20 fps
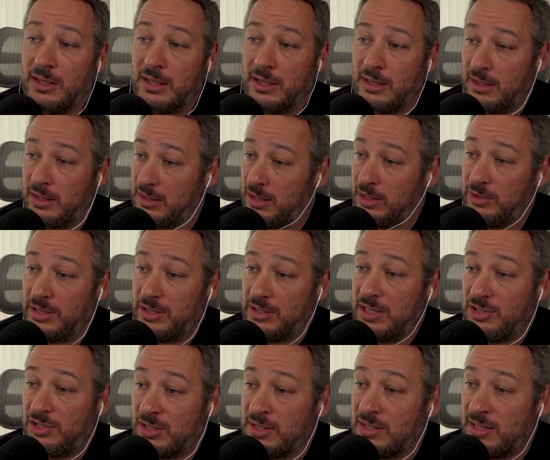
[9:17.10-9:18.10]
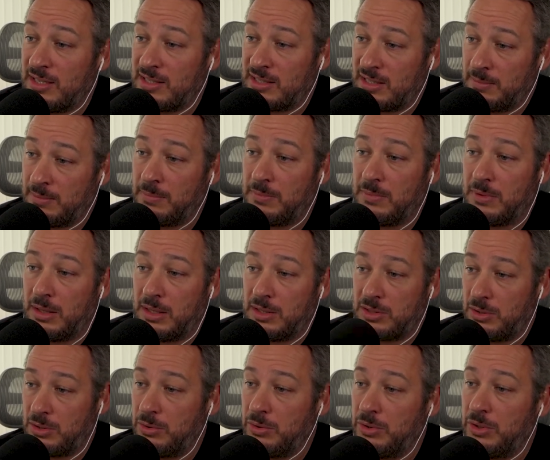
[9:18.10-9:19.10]
categorization system,
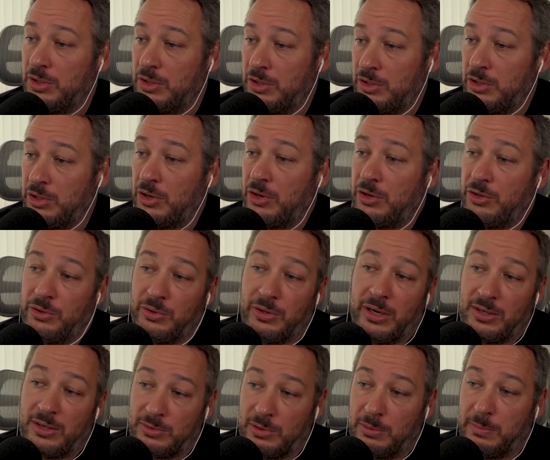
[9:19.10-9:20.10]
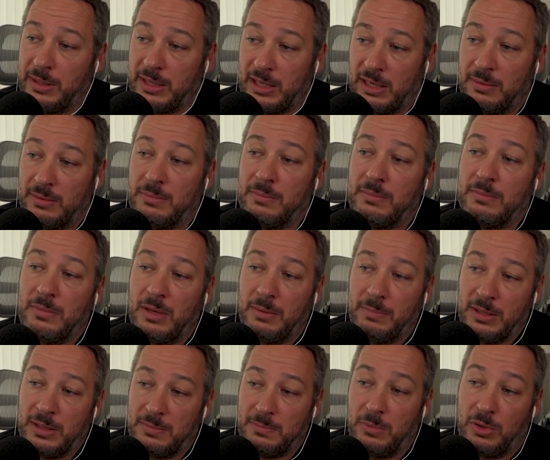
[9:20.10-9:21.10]
so your URLs will become a
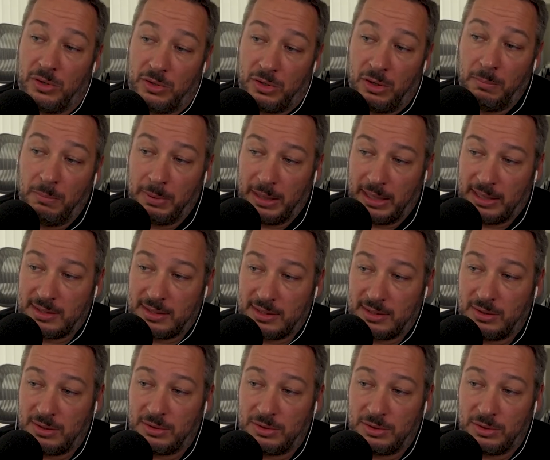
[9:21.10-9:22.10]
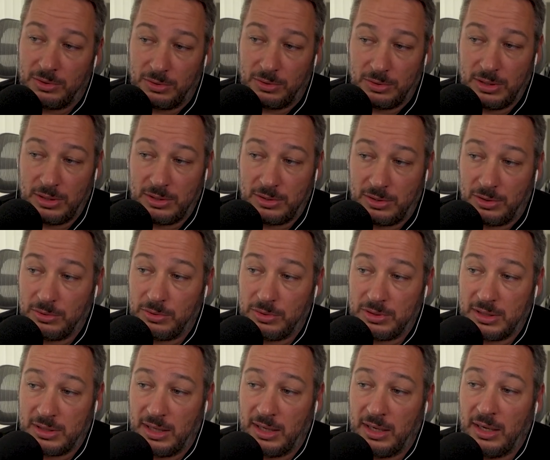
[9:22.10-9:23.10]
bit more complex, so to
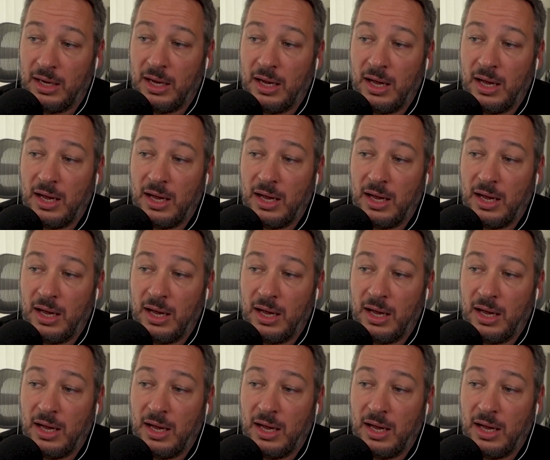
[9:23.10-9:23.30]
say.